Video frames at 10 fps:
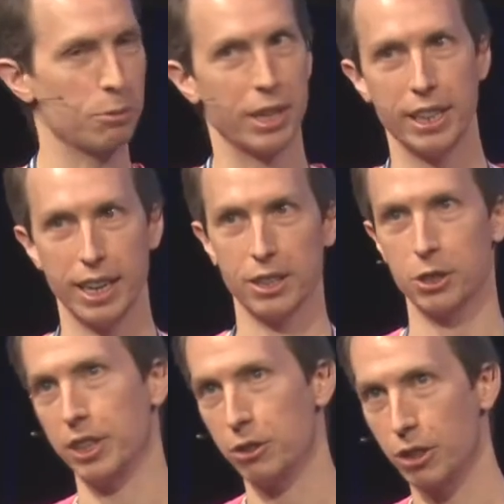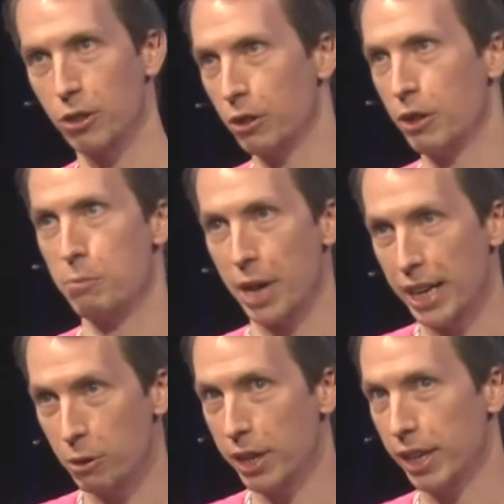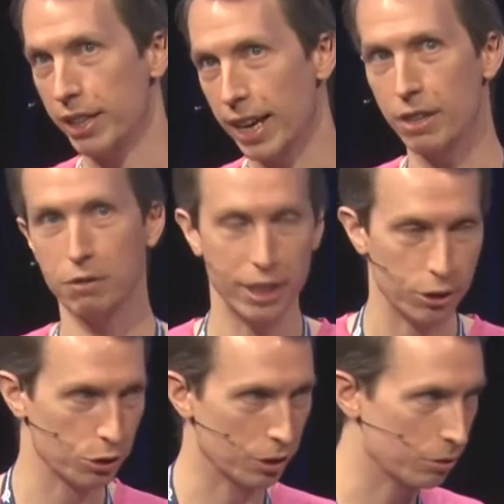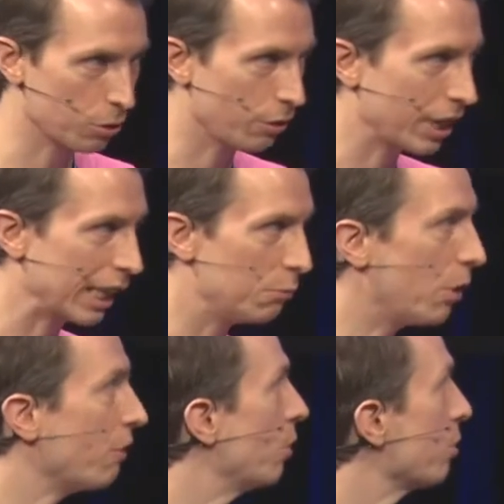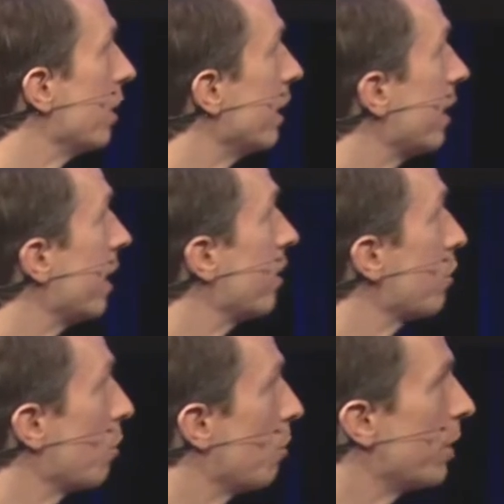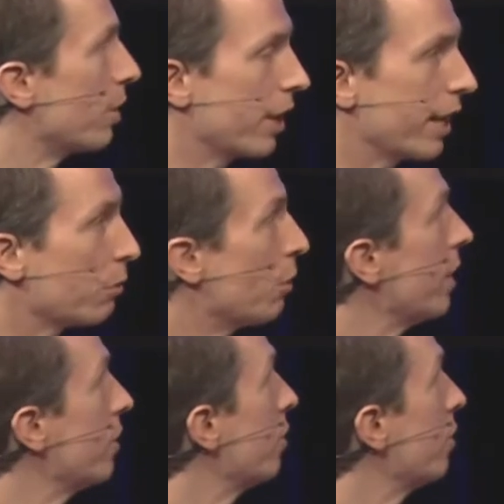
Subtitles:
you might need actually just a color ramp anyway at the end of it, just to sort of clamp off those details, otherwise you can get some crazy